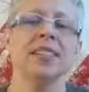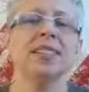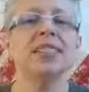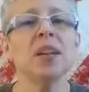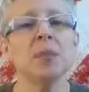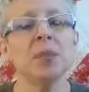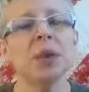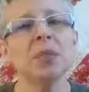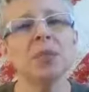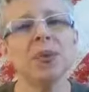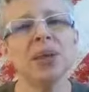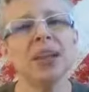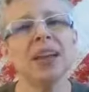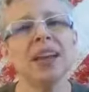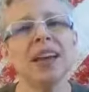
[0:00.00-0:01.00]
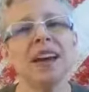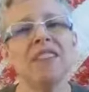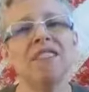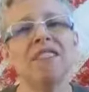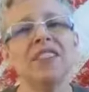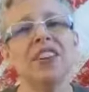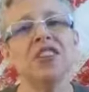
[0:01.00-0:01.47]
Some people
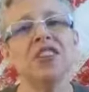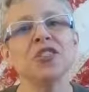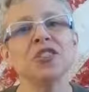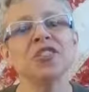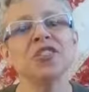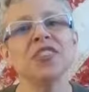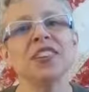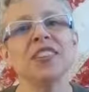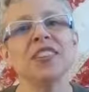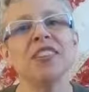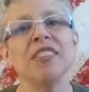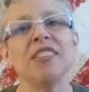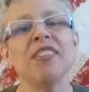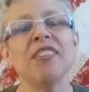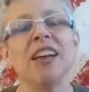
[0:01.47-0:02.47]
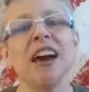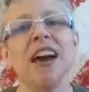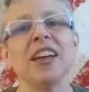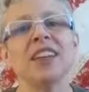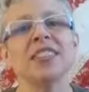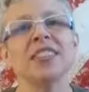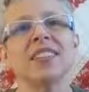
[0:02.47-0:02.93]
have fears
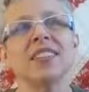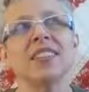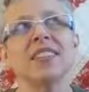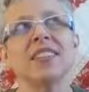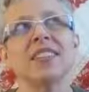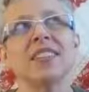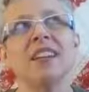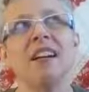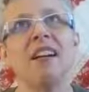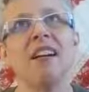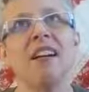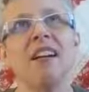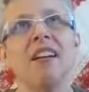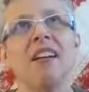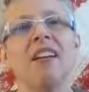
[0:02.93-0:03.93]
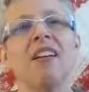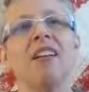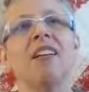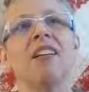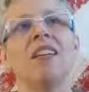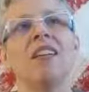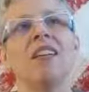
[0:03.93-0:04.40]
that
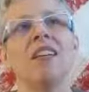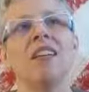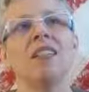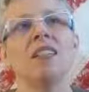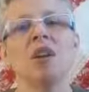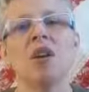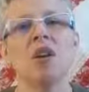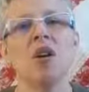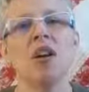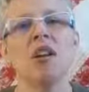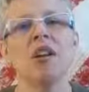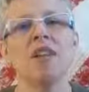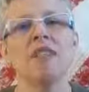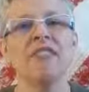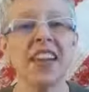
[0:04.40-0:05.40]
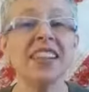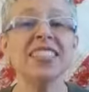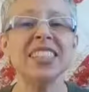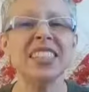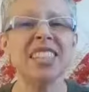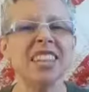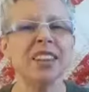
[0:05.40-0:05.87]
are
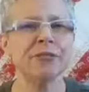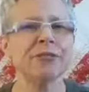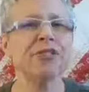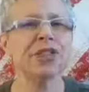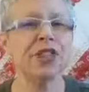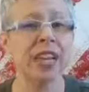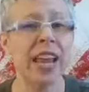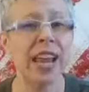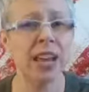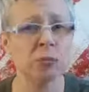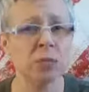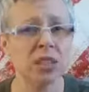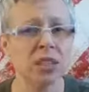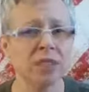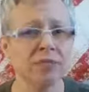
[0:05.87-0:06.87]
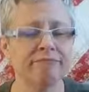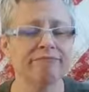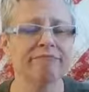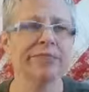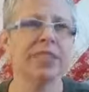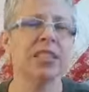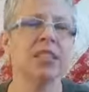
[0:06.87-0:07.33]
fancy enough for names,
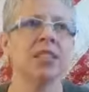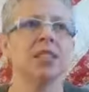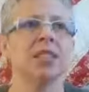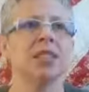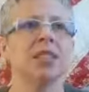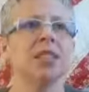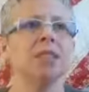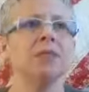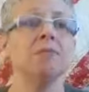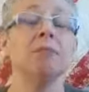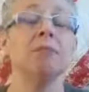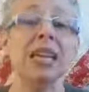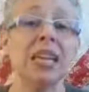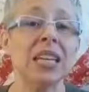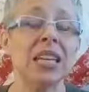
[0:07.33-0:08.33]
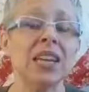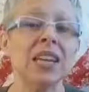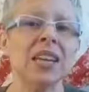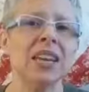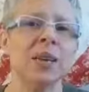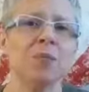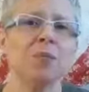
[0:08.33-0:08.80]

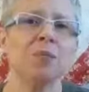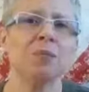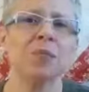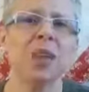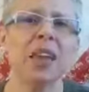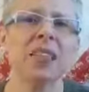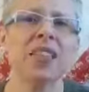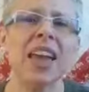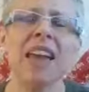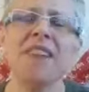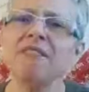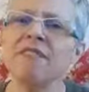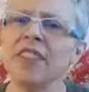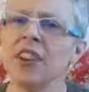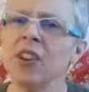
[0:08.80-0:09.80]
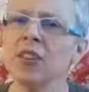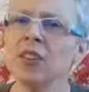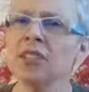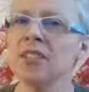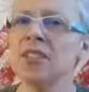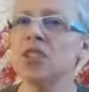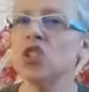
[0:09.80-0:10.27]
meaning they have
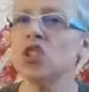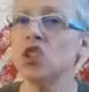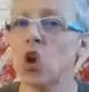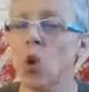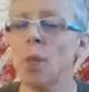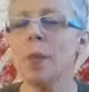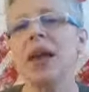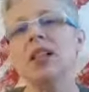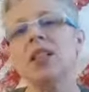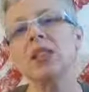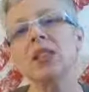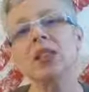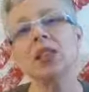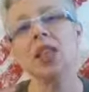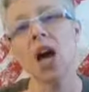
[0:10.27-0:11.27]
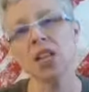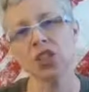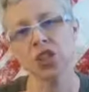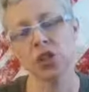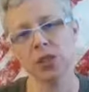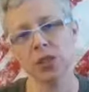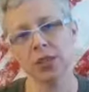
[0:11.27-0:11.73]
fears that don't make
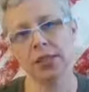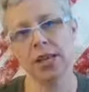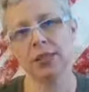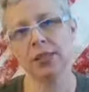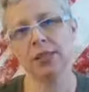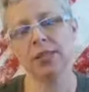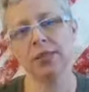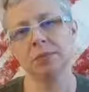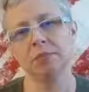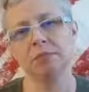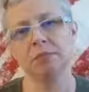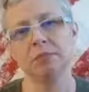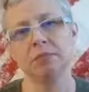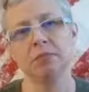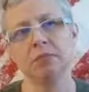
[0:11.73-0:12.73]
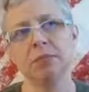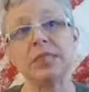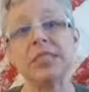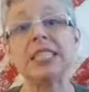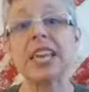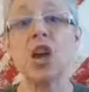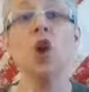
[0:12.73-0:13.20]
logical sense,
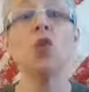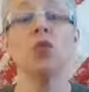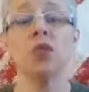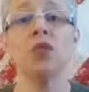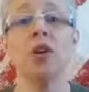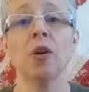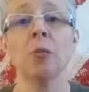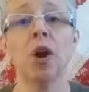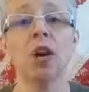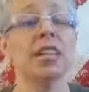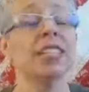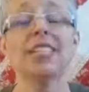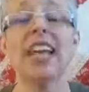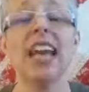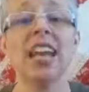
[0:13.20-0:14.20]
but take over their bodies